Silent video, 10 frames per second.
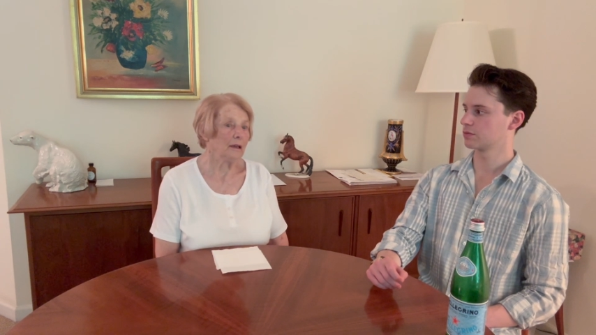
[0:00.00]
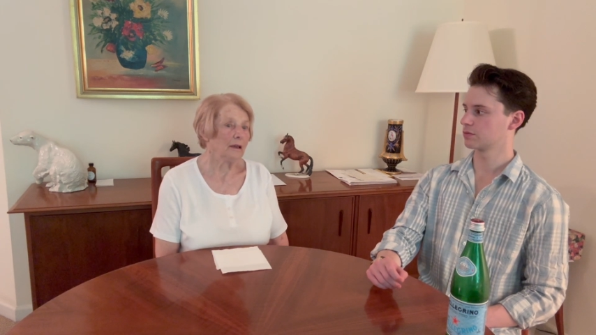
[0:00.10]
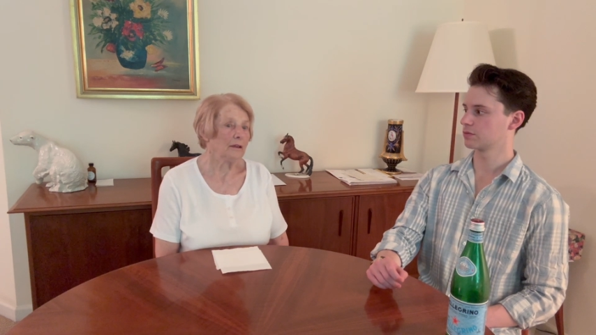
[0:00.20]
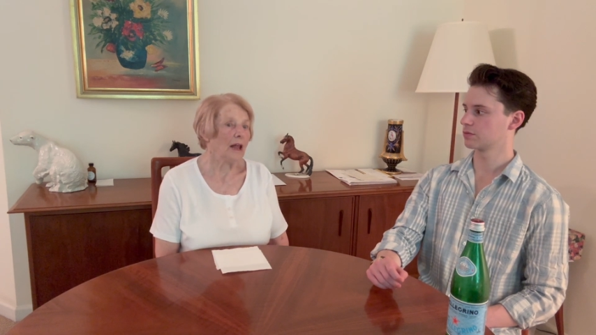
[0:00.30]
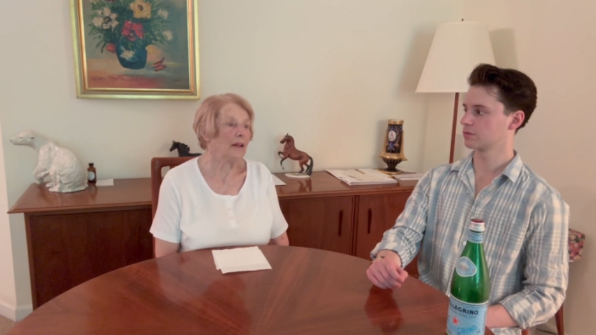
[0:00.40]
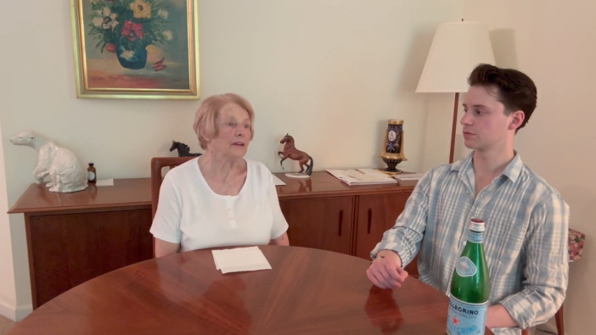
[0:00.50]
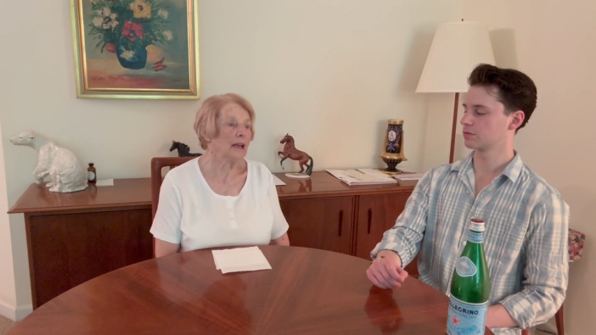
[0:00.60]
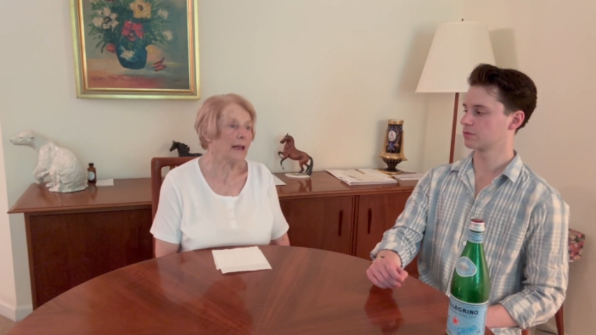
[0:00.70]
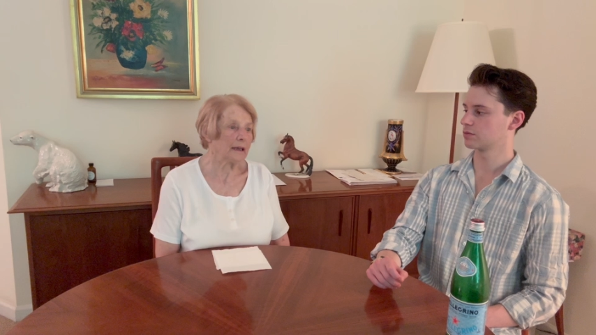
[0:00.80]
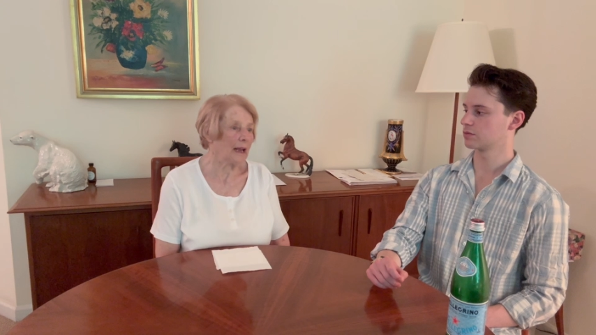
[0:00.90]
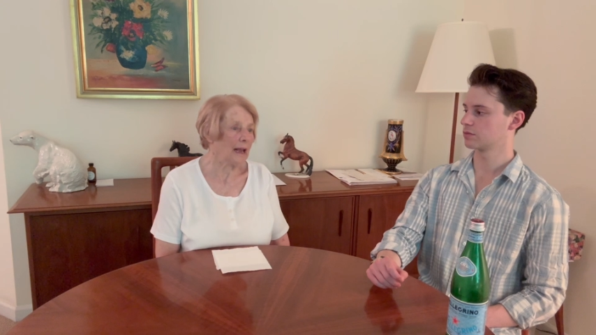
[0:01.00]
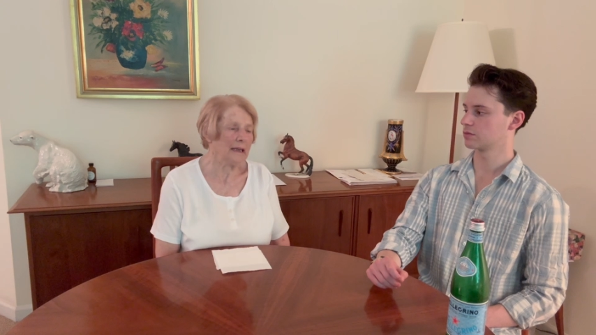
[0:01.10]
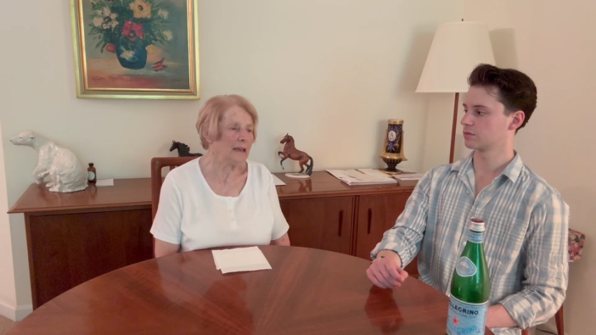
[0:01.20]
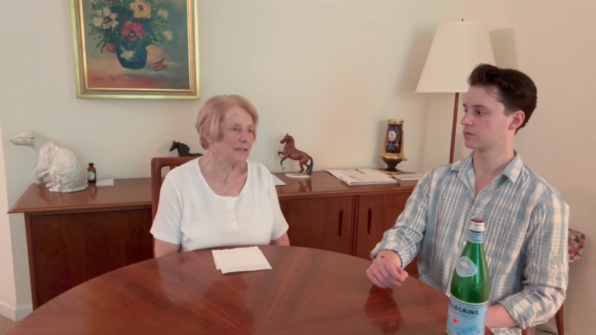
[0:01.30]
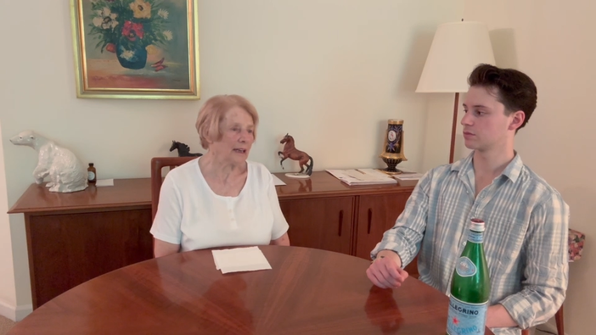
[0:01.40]
Speaker 1: none like
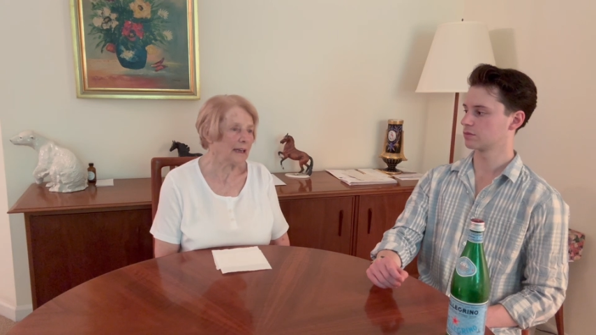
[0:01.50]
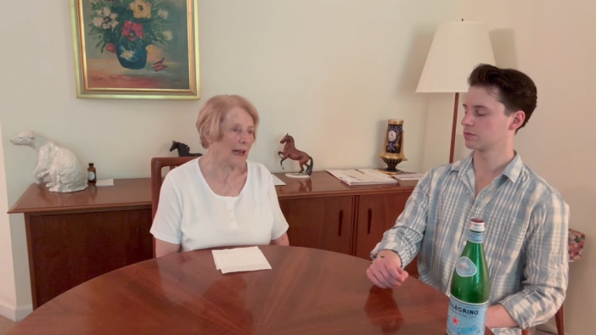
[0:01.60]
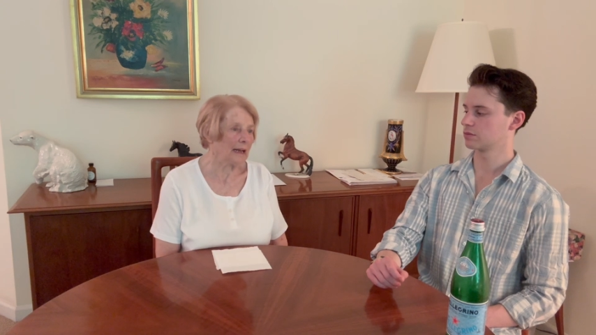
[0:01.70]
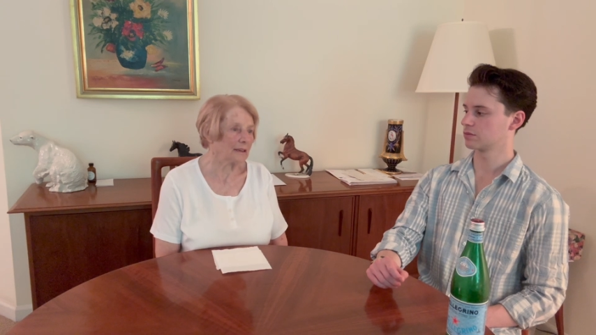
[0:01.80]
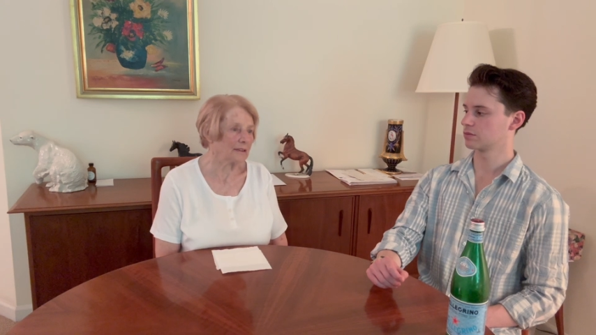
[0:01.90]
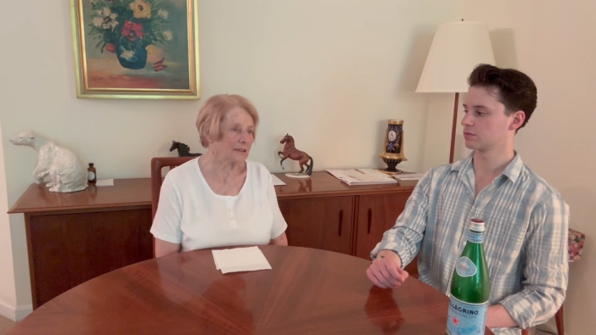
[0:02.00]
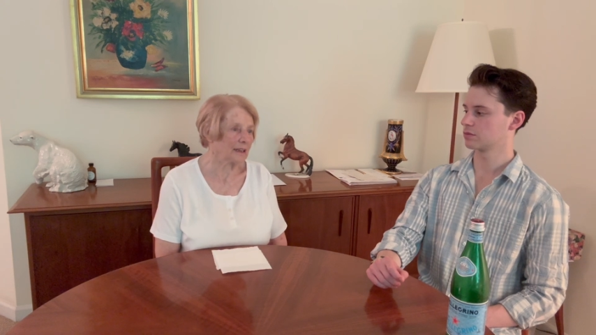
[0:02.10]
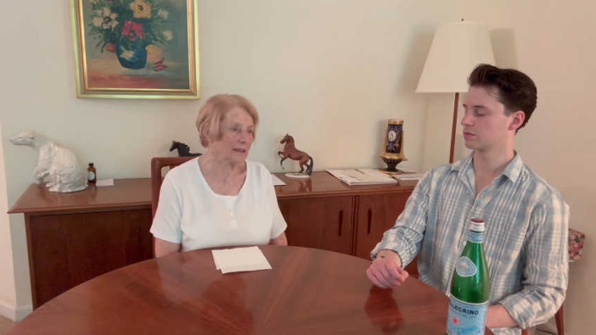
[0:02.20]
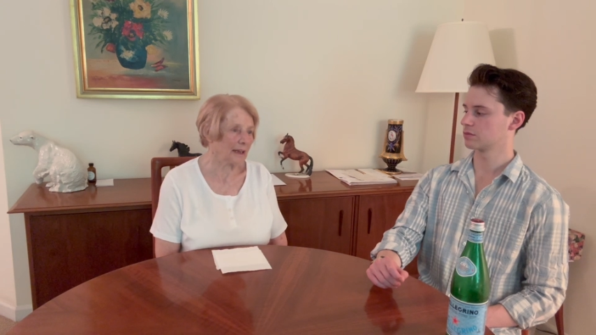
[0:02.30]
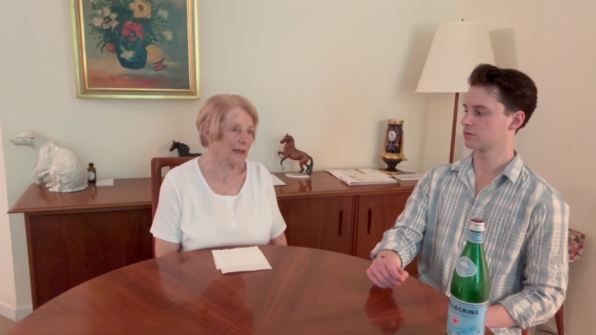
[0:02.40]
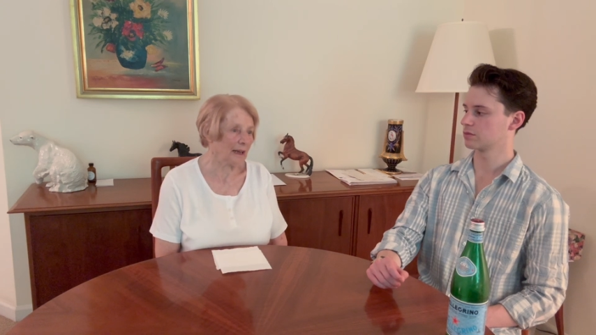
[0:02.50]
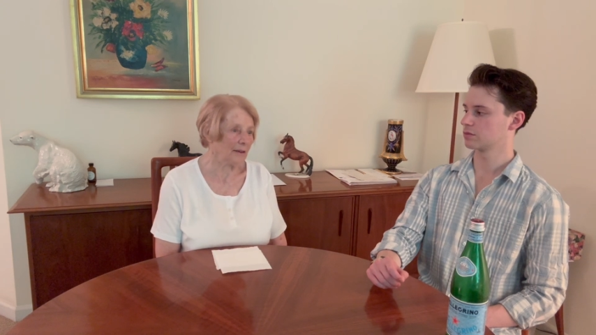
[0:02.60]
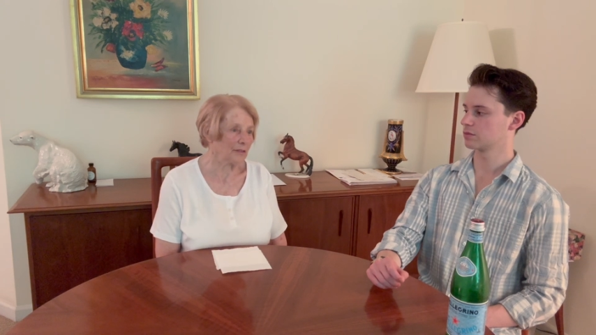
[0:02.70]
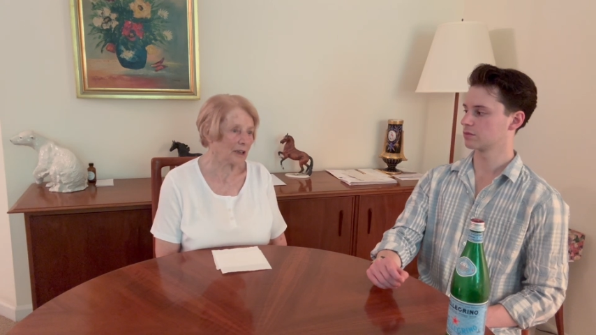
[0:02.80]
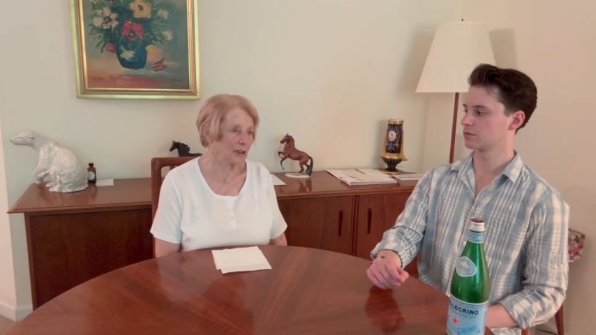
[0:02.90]
anything else that I
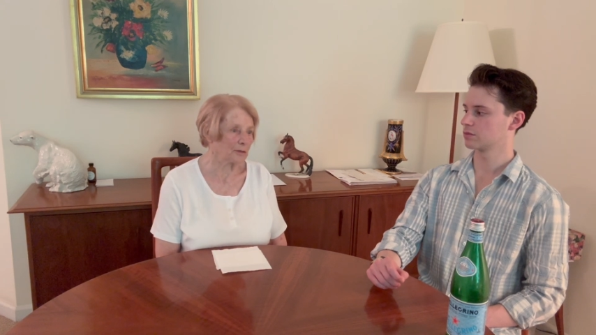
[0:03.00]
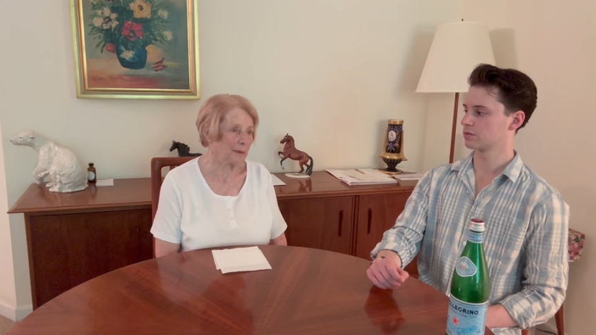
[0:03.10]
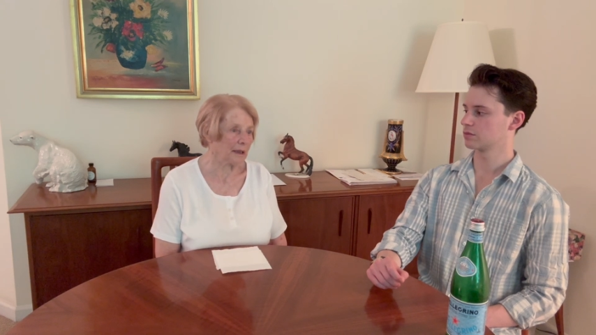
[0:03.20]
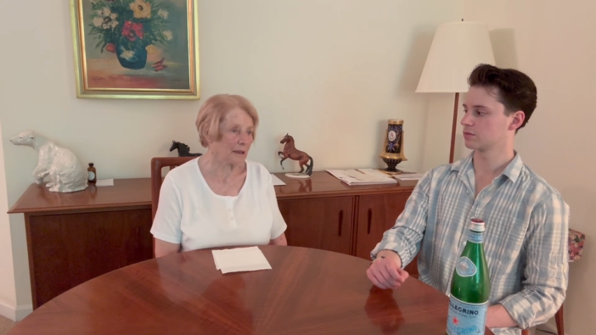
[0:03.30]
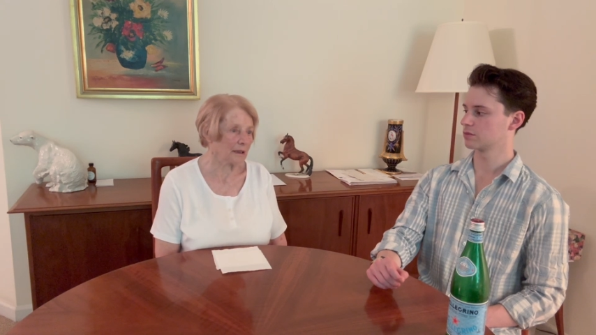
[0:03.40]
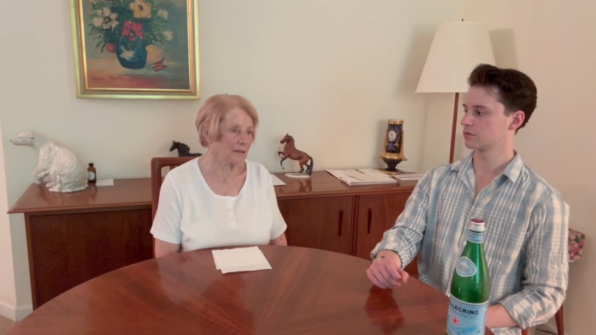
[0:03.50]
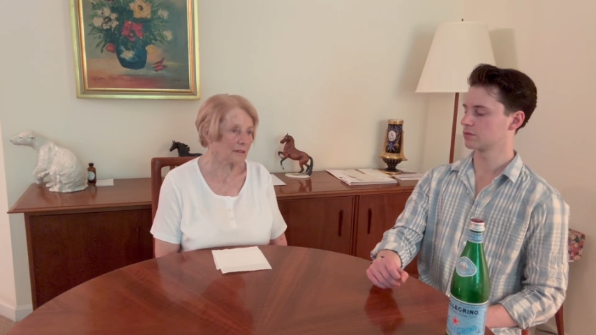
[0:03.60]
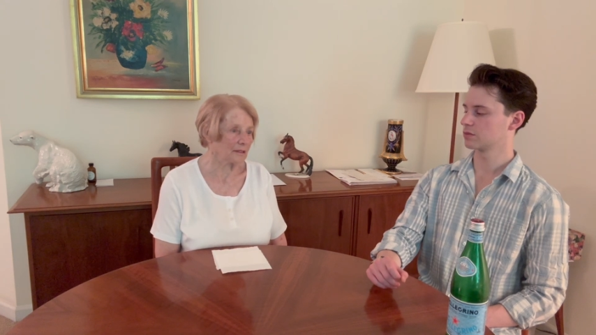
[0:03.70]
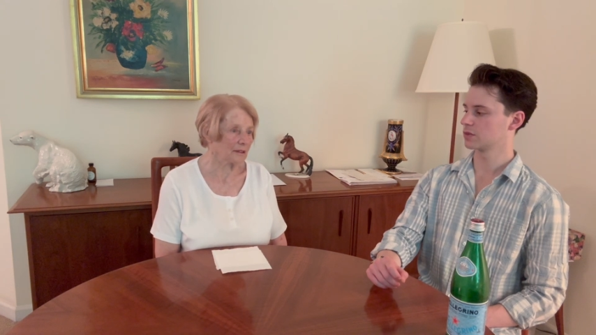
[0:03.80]
ever experienced.